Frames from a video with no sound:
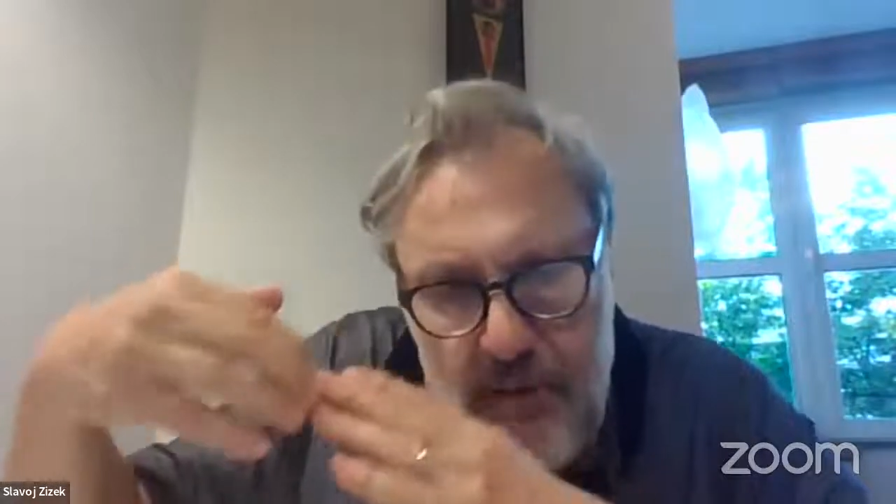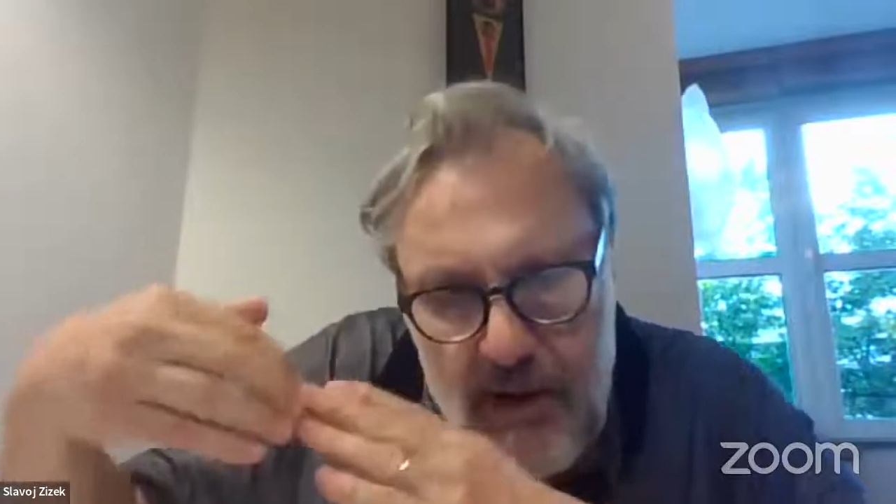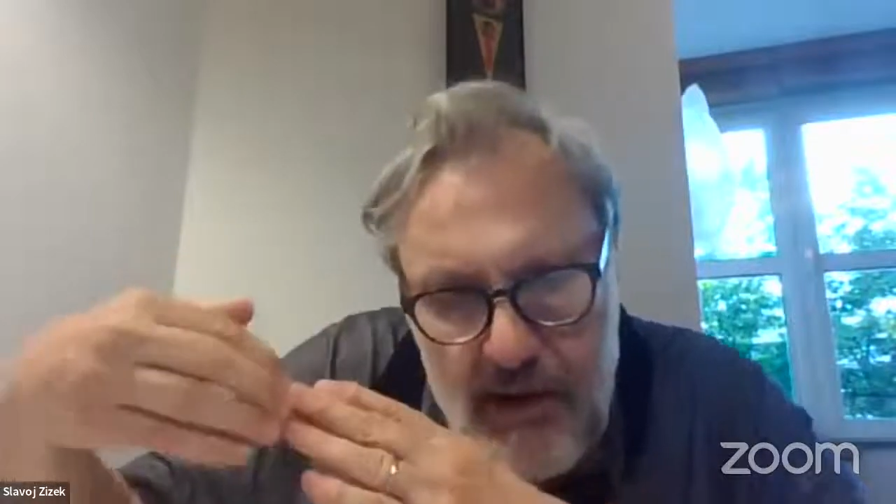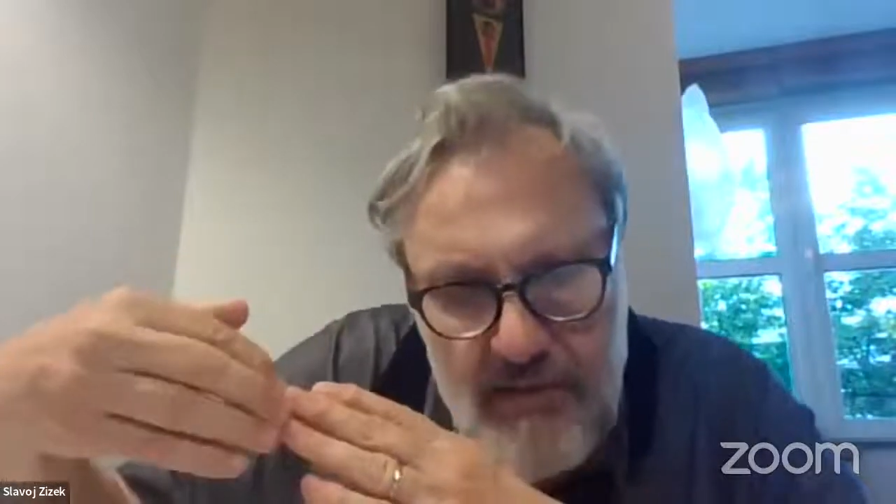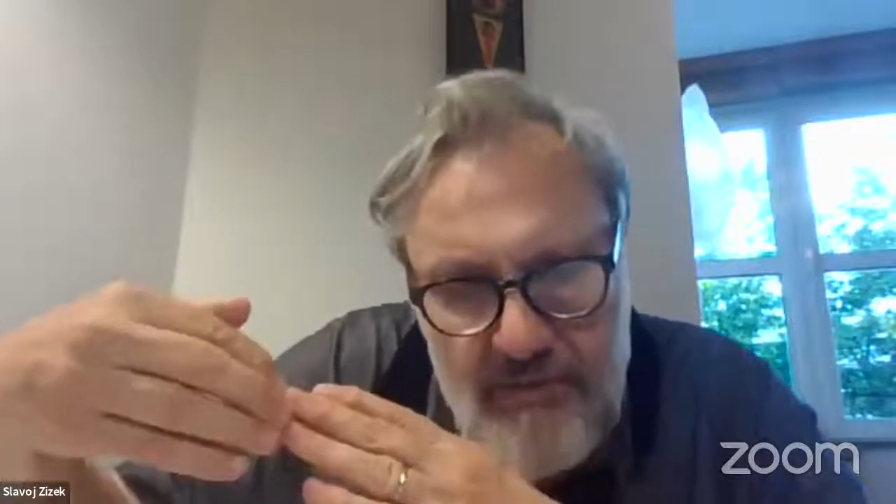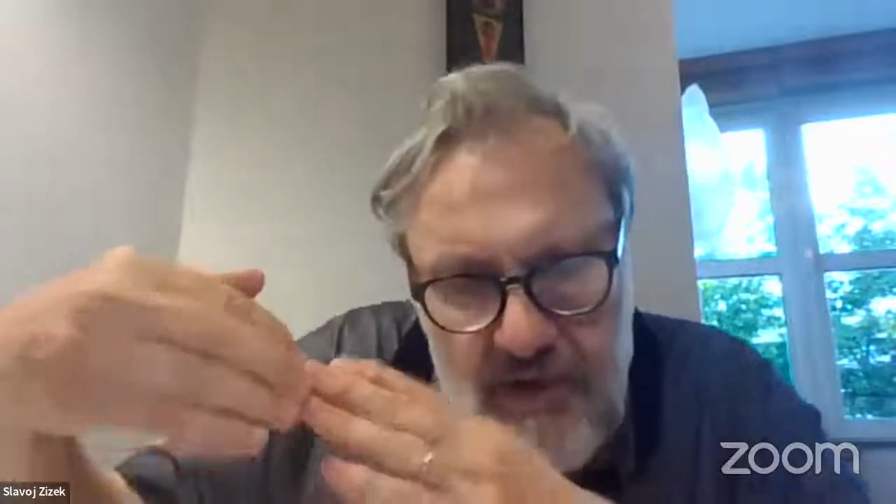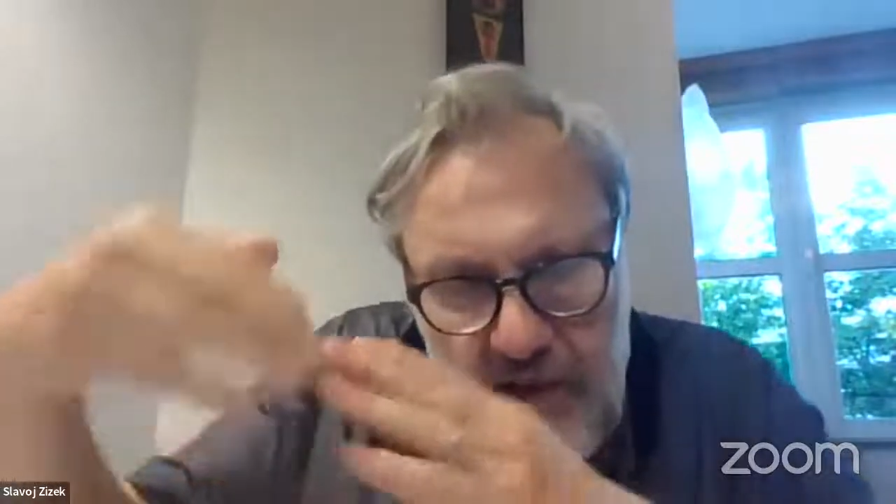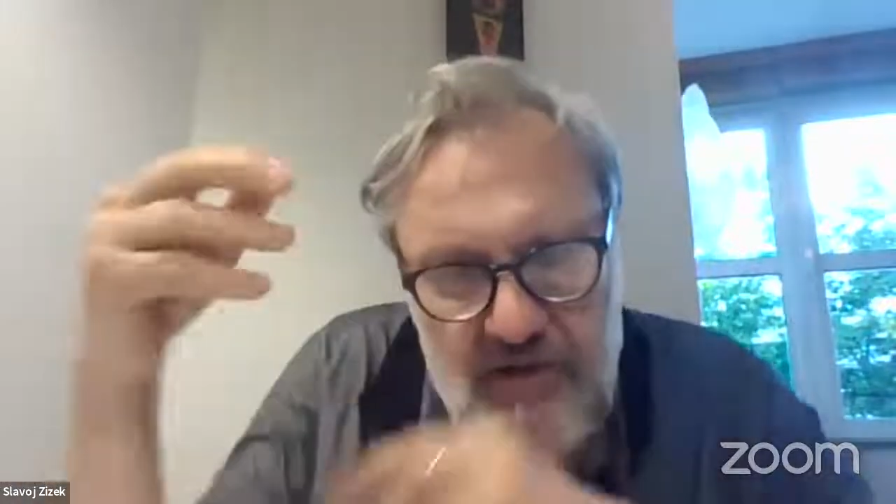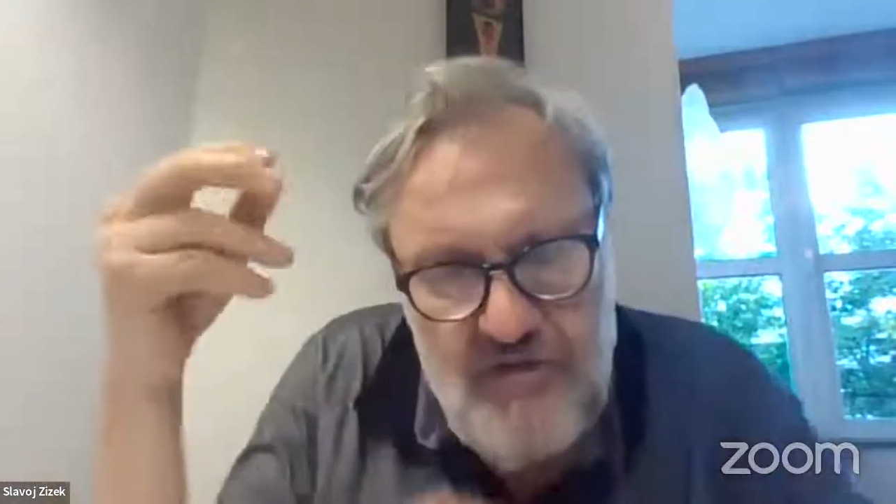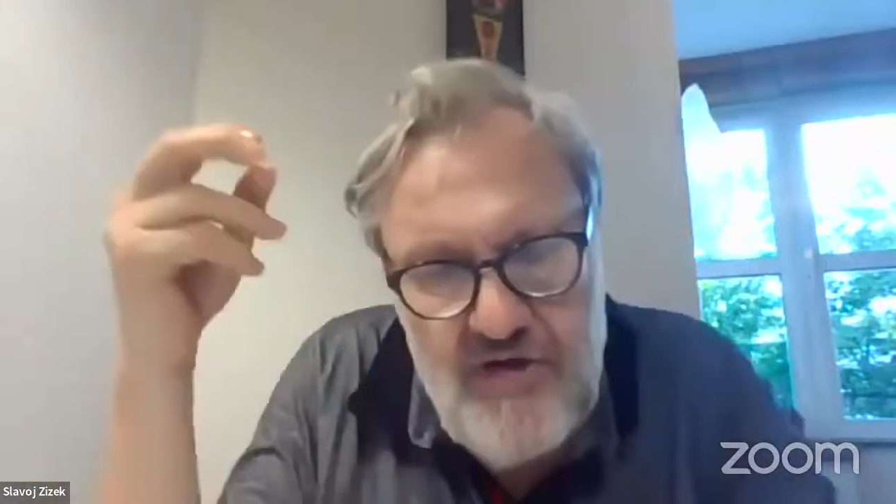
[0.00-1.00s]
burn
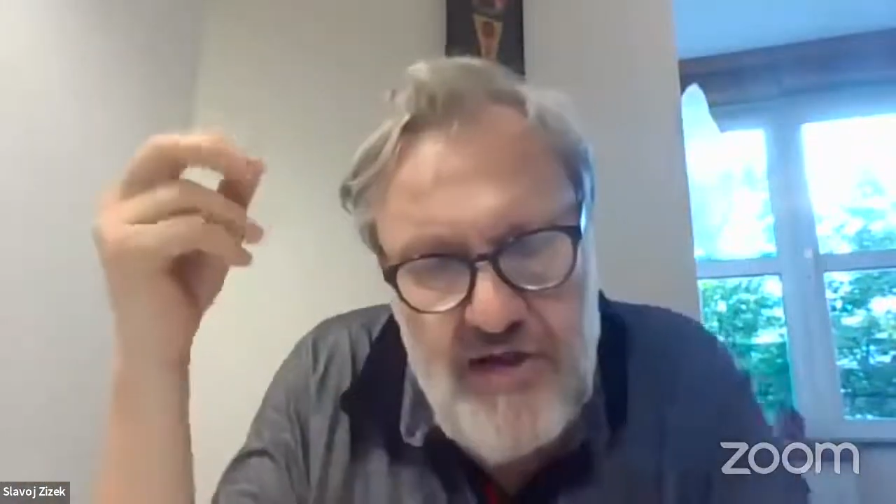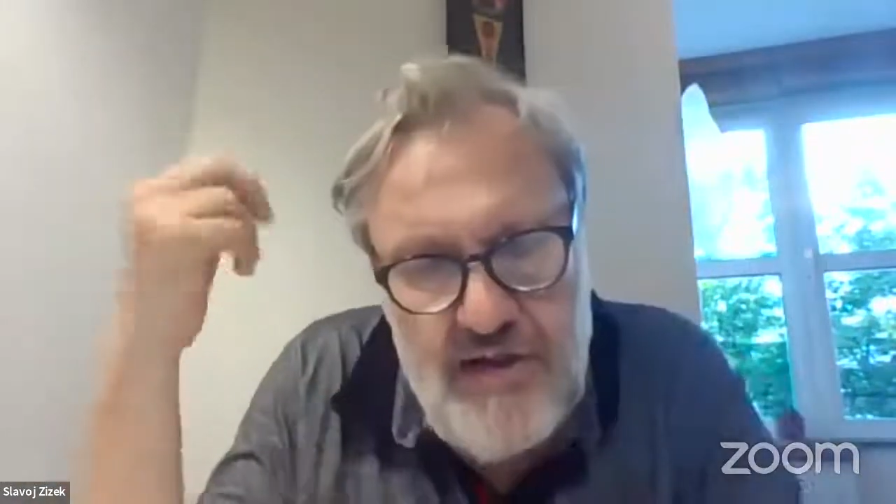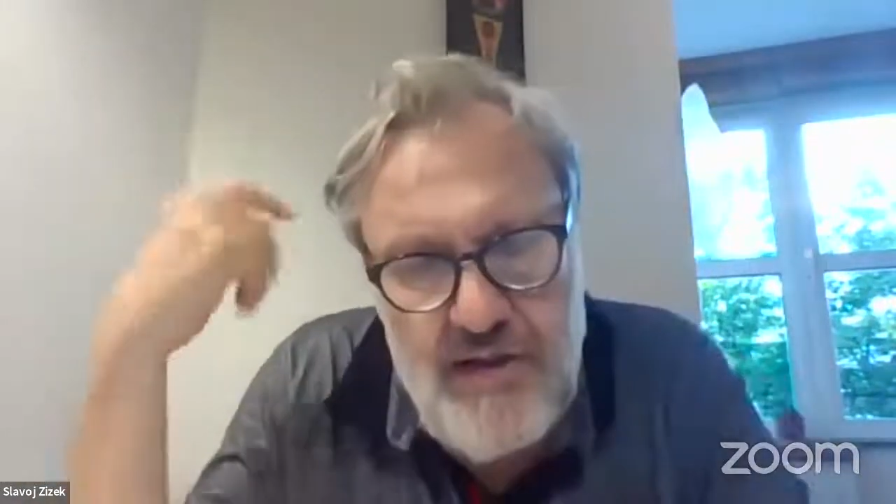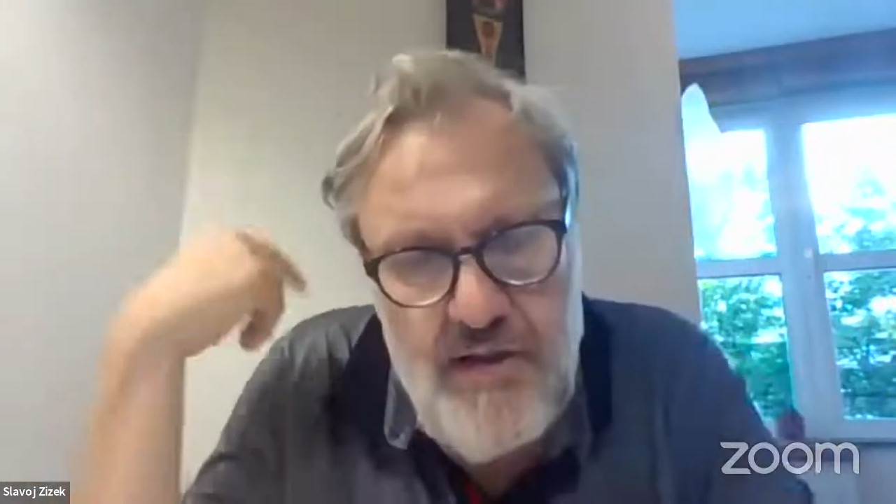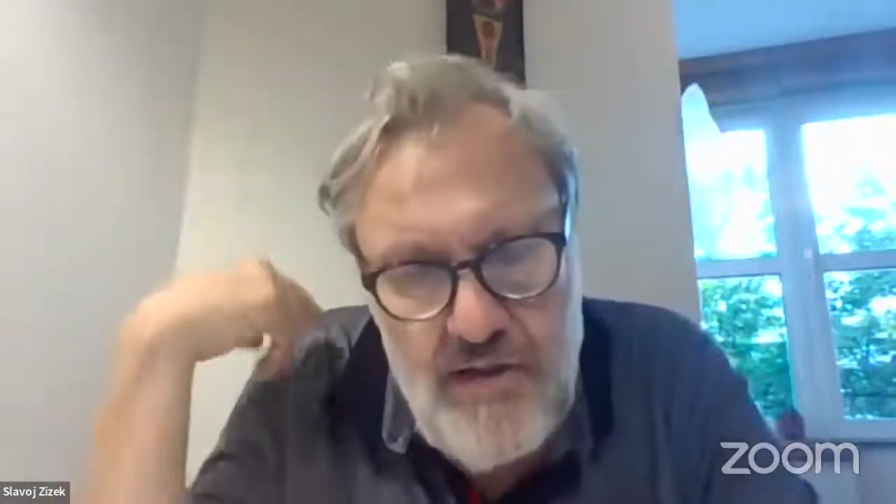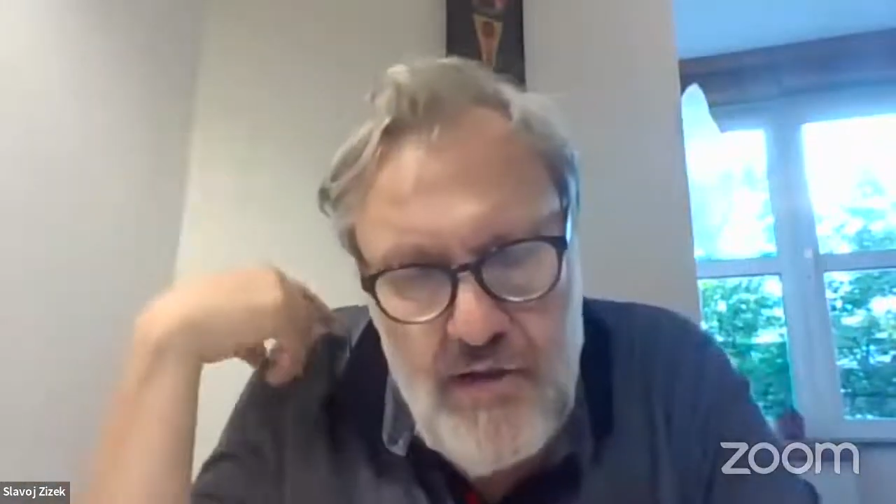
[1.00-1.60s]
villages,